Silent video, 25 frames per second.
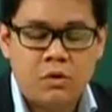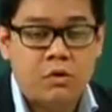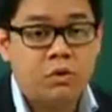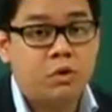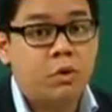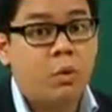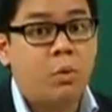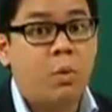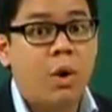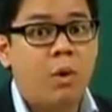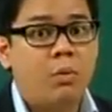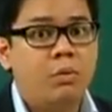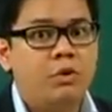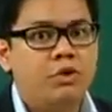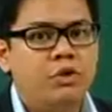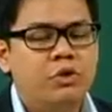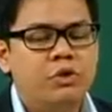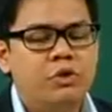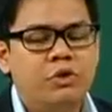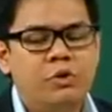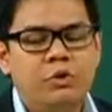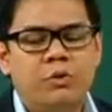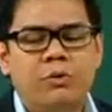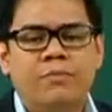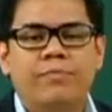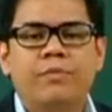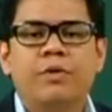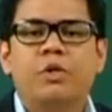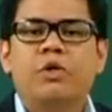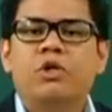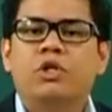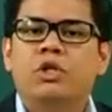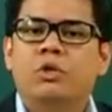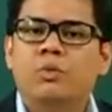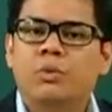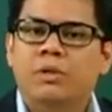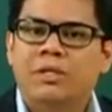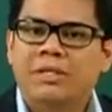so what would you do?
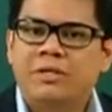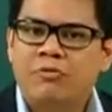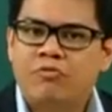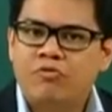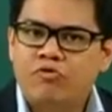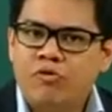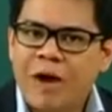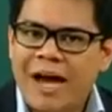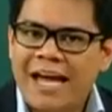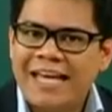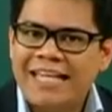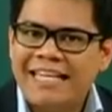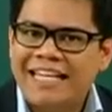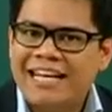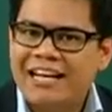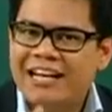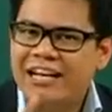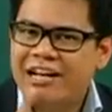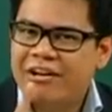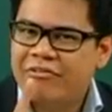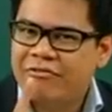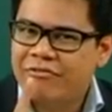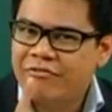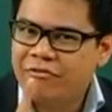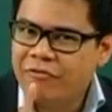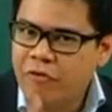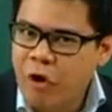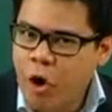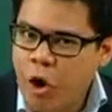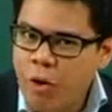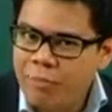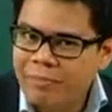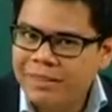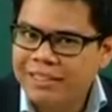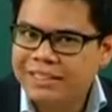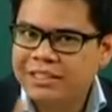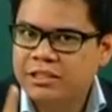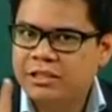You would write a
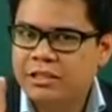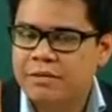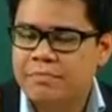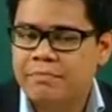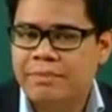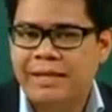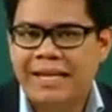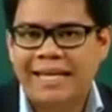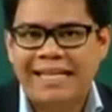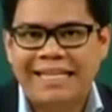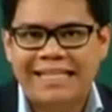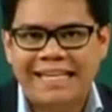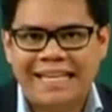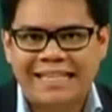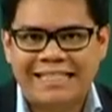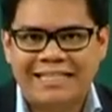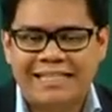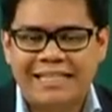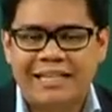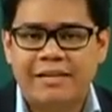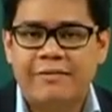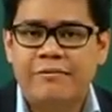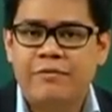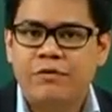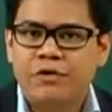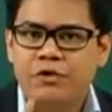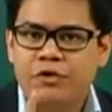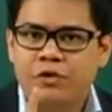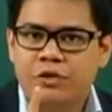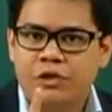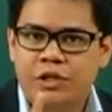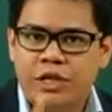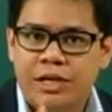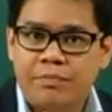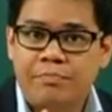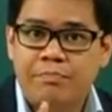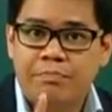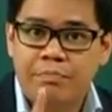formal complaint letter to
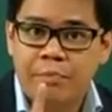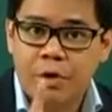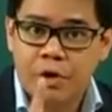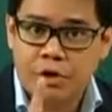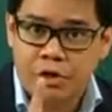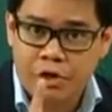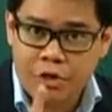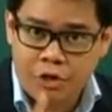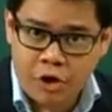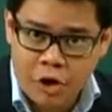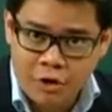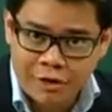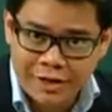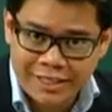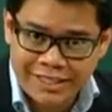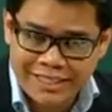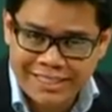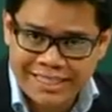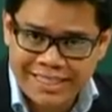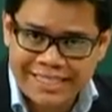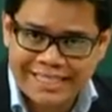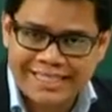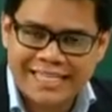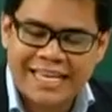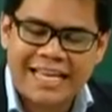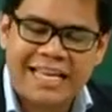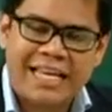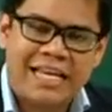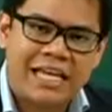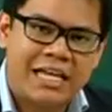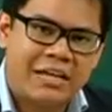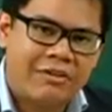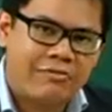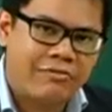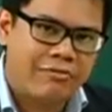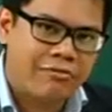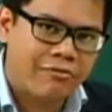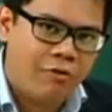the authorities
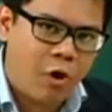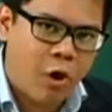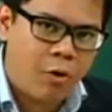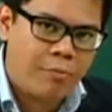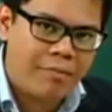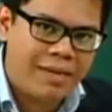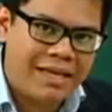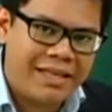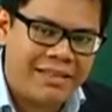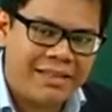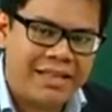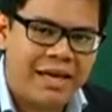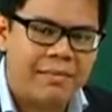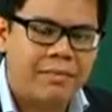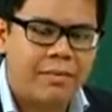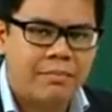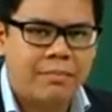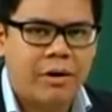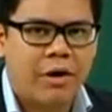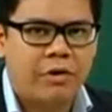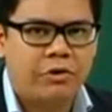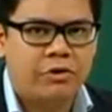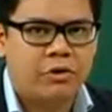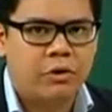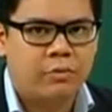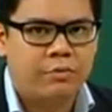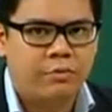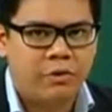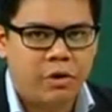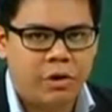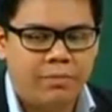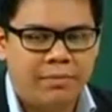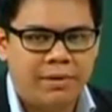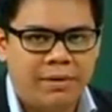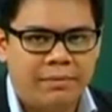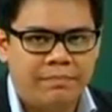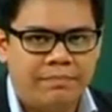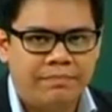informing them about your
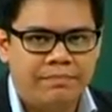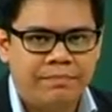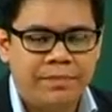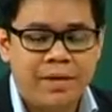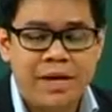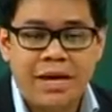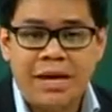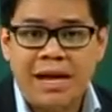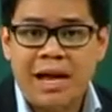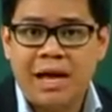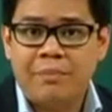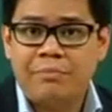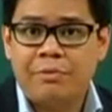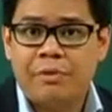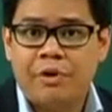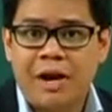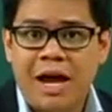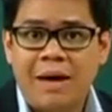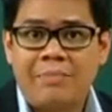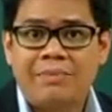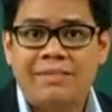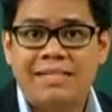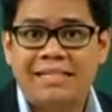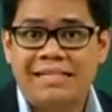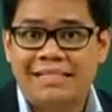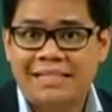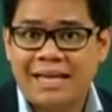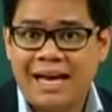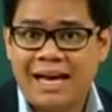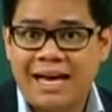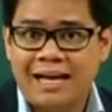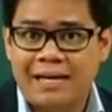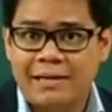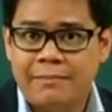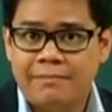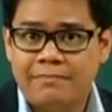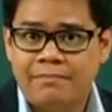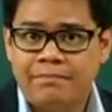problem. And perhaps in
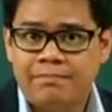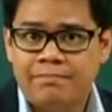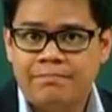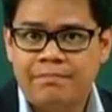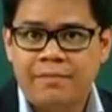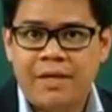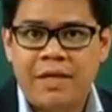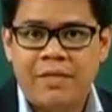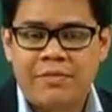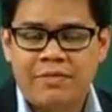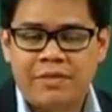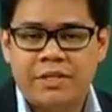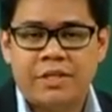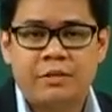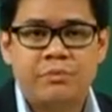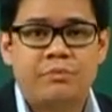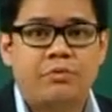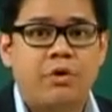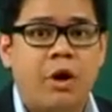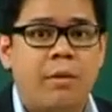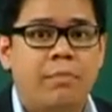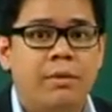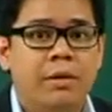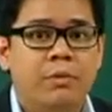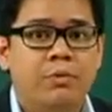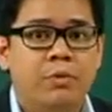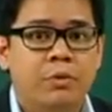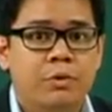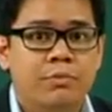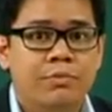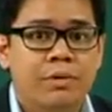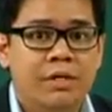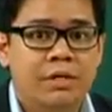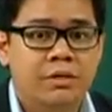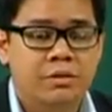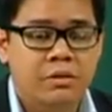time, this problem would be